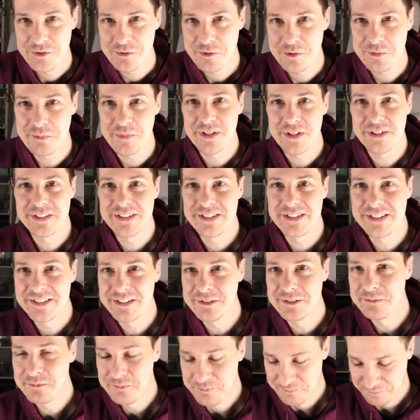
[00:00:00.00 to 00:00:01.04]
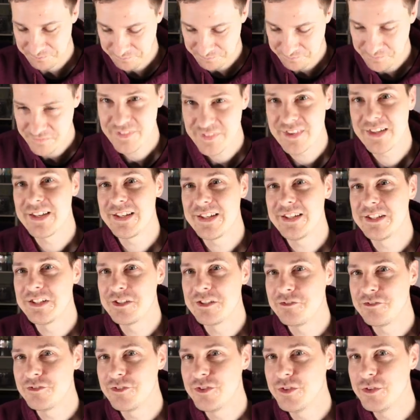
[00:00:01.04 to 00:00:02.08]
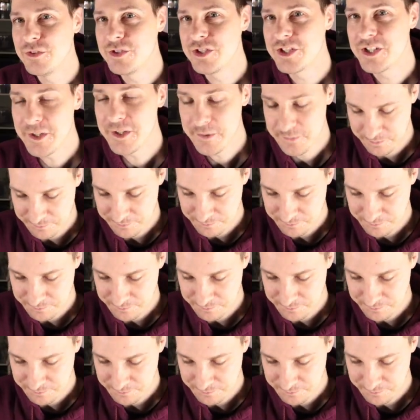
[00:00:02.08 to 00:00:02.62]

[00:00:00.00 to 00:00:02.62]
We might need them in the future.